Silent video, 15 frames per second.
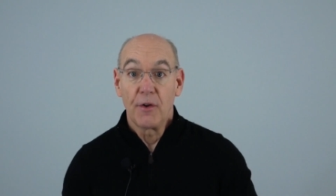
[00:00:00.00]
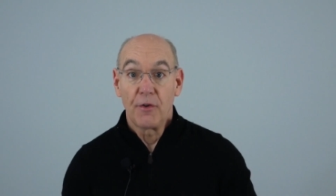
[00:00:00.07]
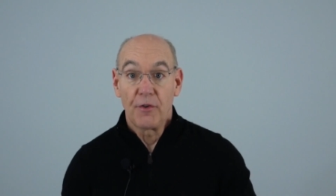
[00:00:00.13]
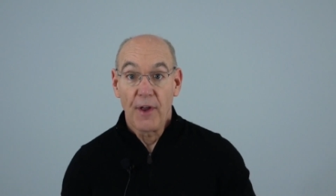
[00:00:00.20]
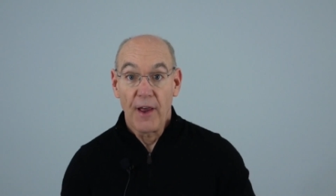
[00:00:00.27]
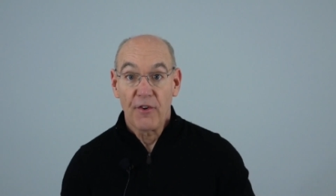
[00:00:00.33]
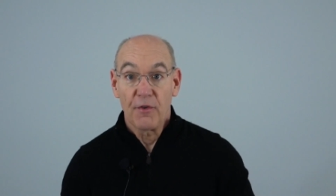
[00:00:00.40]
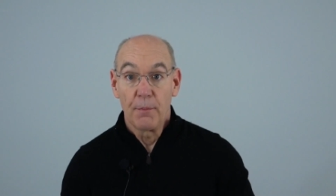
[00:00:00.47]

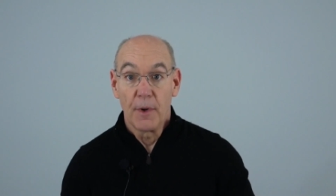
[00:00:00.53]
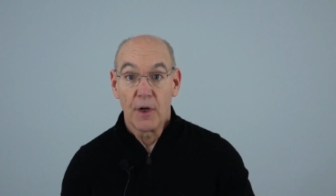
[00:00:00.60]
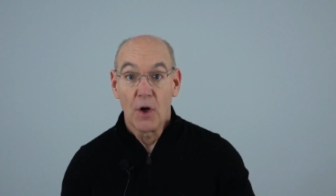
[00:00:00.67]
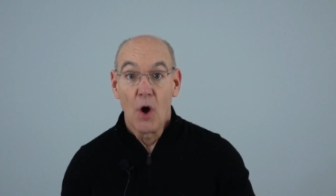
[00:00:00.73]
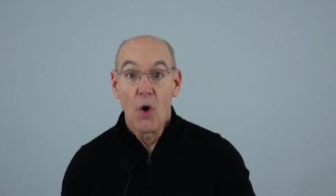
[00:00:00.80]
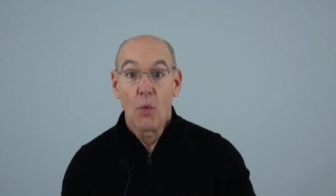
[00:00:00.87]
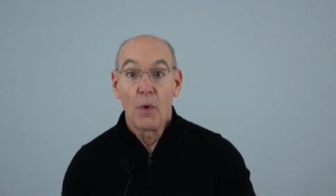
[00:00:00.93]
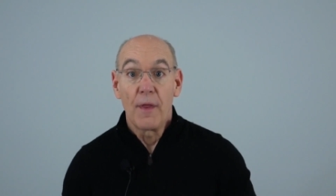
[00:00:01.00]
assessment
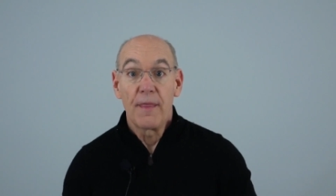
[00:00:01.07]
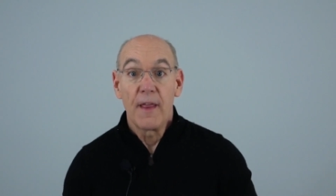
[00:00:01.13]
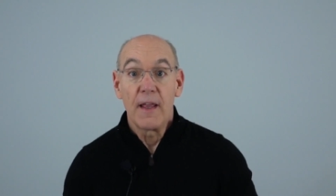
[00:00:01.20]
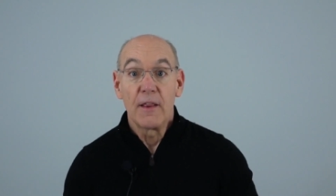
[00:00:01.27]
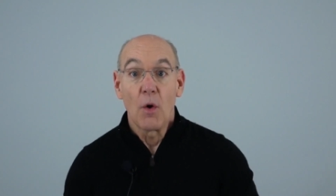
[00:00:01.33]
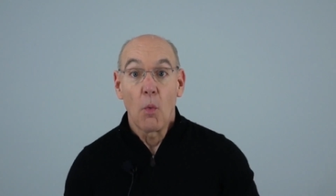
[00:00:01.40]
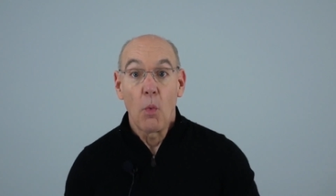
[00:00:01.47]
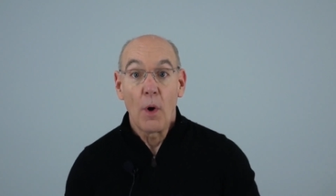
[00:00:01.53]

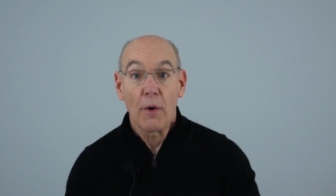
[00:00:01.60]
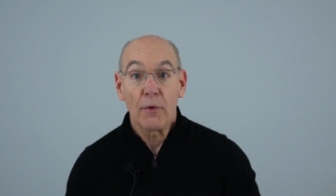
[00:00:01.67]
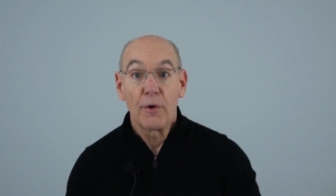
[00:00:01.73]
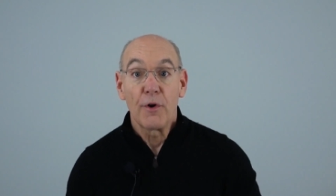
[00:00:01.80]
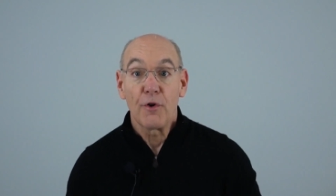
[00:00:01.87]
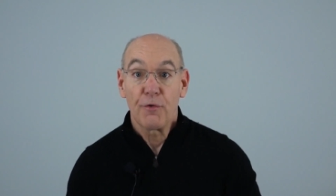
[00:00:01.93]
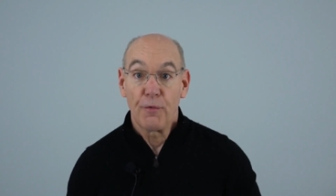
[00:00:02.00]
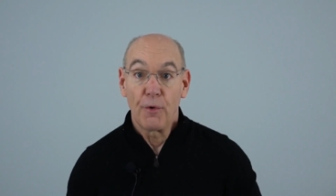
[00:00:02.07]
within the
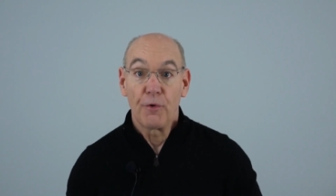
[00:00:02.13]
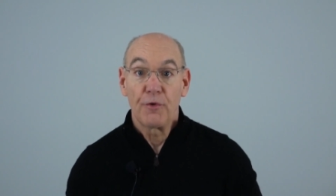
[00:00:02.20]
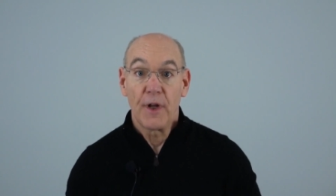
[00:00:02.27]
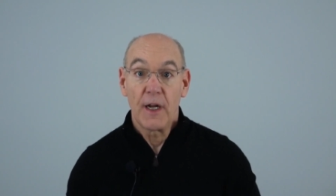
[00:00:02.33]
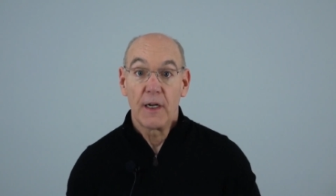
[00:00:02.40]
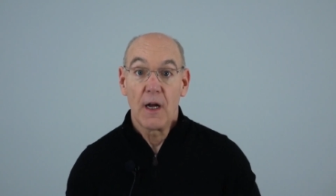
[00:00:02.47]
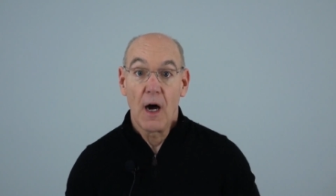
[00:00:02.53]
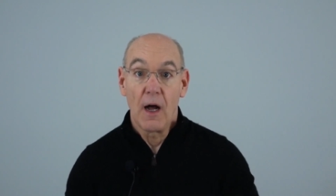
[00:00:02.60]
wilderness first
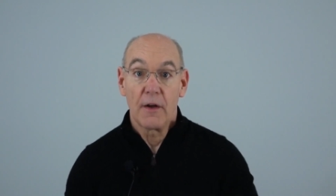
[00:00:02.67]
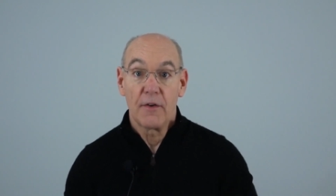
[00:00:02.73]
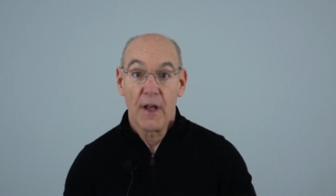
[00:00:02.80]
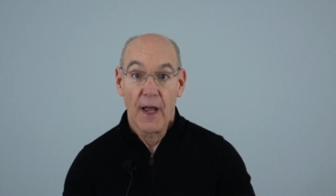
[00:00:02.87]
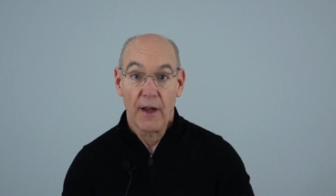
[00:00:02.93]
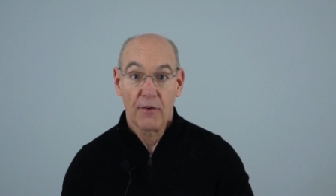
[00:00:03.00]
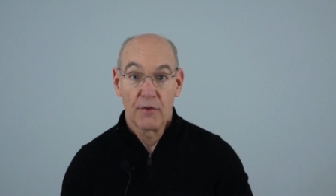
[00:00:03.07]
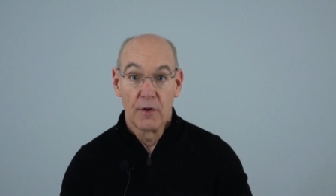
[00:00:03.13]
aid
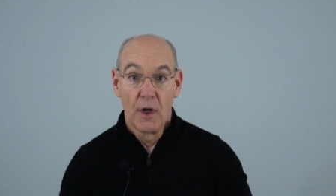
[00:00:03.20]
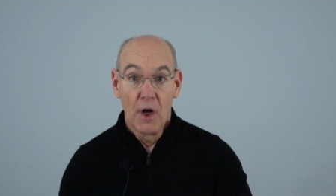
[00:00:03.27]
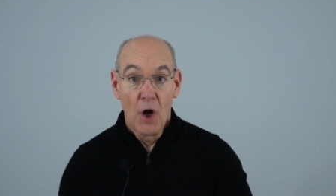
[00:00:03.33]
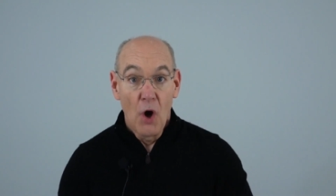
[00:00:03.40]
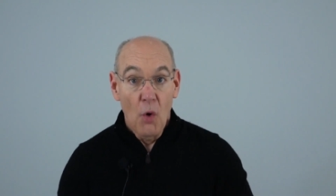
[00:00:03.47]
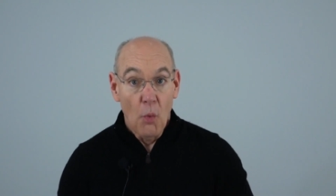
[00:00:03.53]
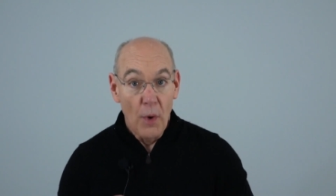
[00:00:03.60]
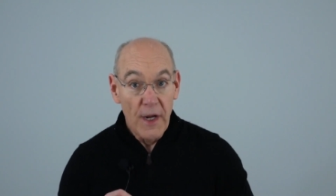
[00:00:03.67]
context,
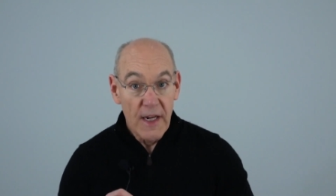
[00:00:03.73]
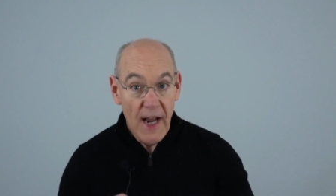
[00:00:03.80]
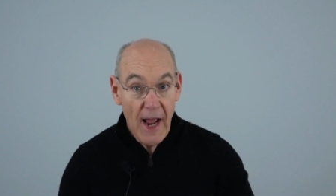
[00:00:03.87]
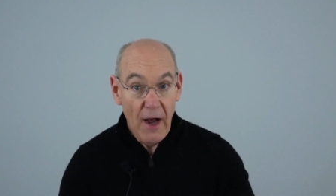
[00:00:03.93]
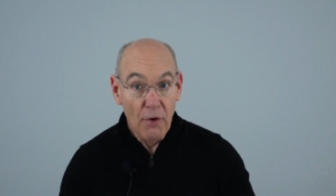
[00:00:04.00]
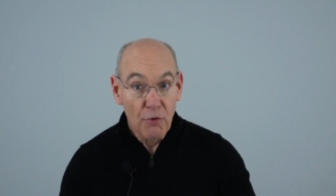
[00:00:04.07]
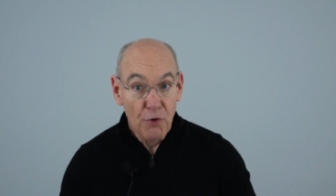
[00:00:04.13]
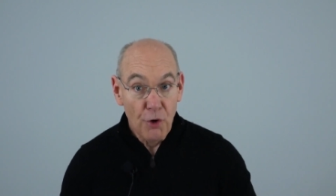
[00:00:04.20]
we
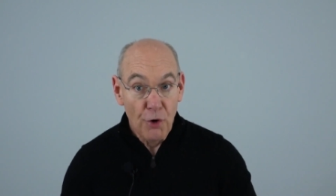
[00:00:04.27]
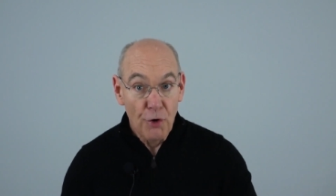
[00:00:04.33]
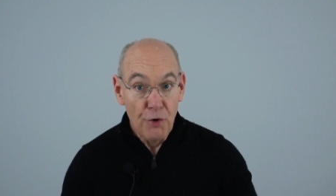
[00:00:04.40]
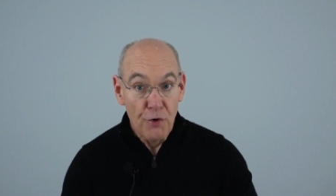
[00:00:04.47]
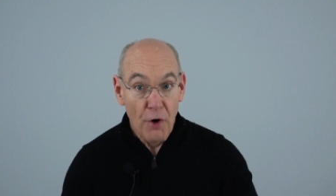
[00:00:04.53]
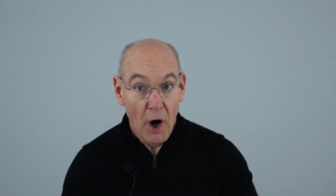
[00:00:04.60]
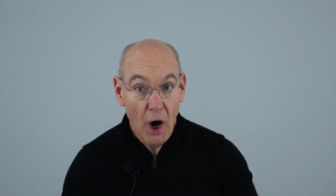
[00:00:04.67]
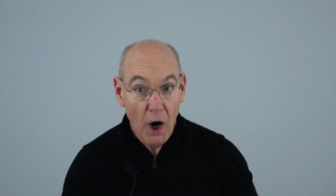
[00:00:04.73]
now
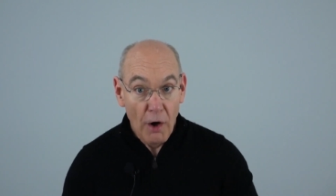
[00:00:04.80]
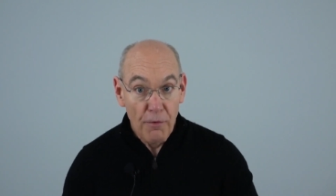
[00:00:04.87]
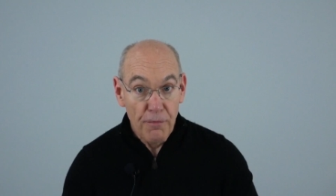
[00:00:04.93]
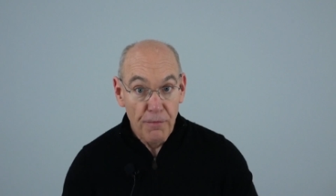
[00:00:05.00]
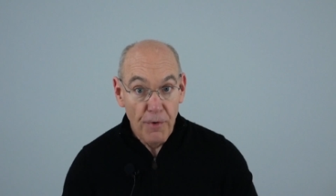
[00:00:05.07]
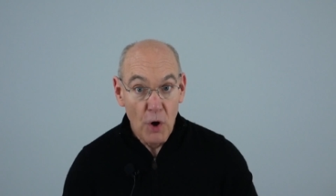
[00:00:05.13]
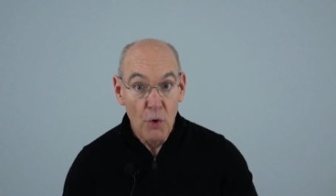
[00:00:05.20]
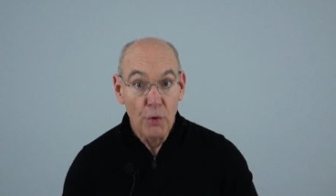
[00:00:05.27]
turn our
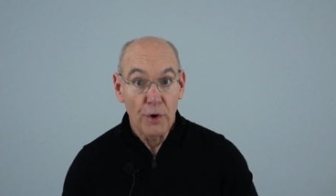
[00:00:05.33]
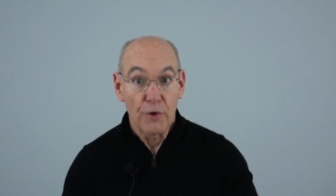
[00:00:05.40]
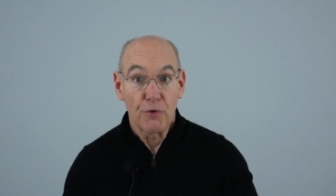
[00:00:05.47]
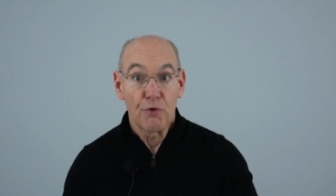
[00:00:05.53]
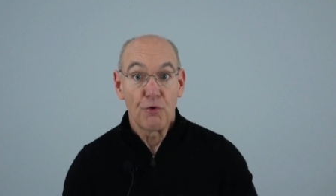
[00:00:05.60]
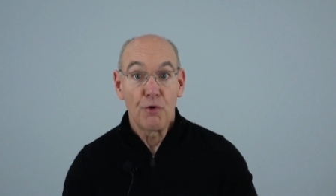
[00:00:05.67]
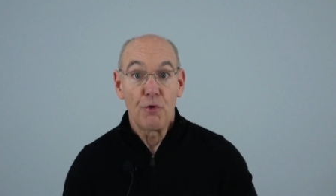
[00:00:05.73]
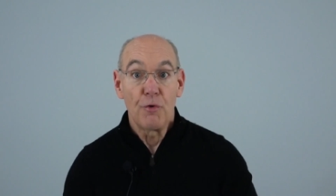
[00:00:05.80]

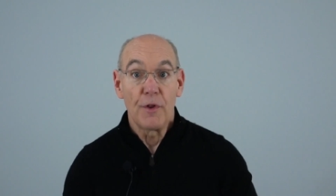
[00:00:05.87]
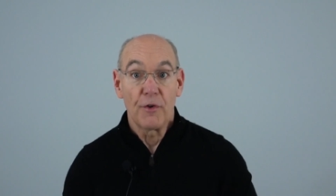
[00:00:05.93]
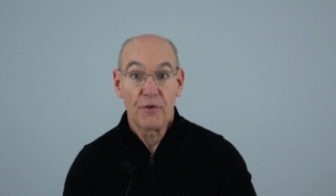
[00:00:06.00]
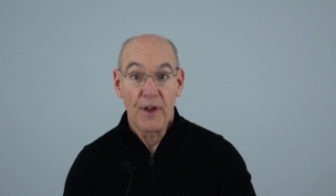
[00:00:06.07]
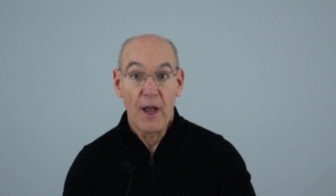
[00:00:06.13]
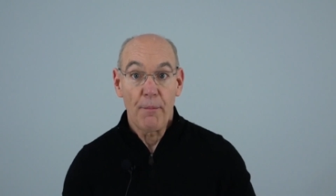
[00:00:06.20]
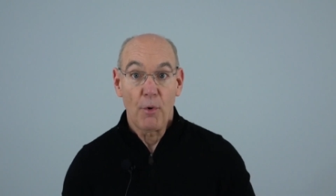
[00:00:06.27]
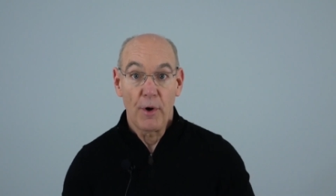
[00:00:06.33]
focus to the
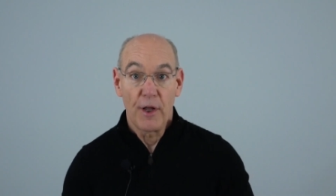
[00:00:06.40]
sample